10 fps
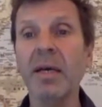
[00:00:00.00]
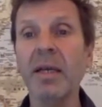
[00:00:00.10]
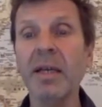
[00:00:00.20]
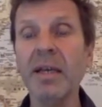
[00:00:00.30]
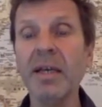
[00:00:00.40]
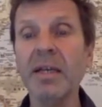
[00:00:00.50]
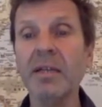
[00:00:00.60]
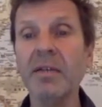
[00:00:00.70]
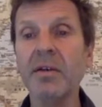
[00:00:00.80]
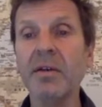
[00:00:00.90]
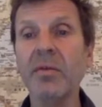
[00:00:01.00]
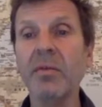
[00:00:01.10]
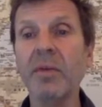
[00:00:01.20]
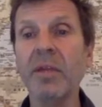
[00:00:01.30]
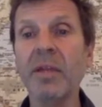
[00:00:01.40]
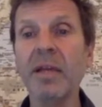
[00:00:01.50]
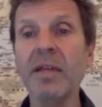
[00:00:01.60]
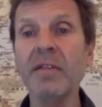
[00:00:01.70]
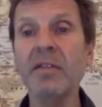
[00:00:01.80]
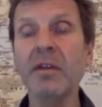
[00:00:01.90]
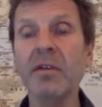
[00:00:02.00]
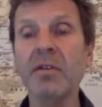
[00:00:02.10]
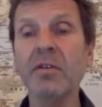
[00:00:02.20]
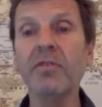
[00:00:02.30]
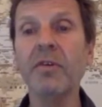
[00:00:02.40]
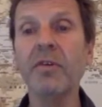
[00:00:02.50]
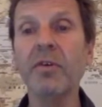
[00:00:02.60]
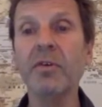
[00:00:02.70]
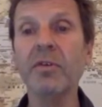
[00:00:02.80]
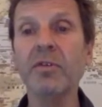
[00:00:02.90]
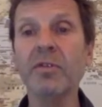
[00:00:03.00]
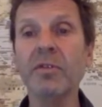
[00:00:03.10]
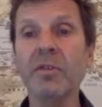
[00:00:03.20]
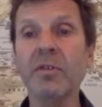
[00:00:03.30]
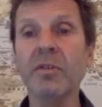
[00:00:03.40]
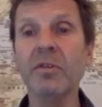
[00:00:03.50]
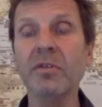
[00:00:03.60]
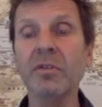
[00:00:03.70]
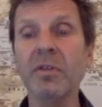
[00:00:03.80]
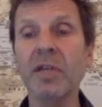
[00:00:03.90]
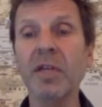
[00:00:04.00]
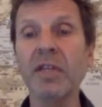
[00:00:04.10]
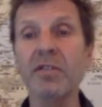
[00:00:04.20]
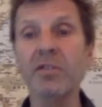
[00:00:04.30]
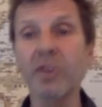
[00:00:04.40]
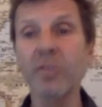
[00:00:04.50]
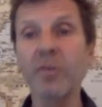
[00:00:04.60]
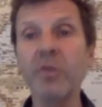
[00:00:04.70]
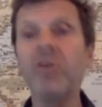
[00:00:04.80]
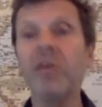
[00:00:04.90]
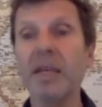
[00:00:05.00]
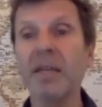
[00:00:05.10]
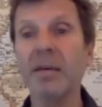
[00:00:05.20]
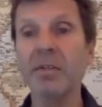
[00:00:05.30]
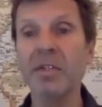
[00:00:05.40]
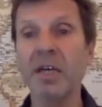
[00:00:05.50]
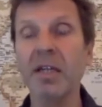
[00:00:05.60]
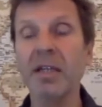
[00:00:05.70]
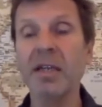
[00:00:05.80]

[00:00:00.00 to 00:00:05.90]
And then, when they start to focus, so let's stop looking at the result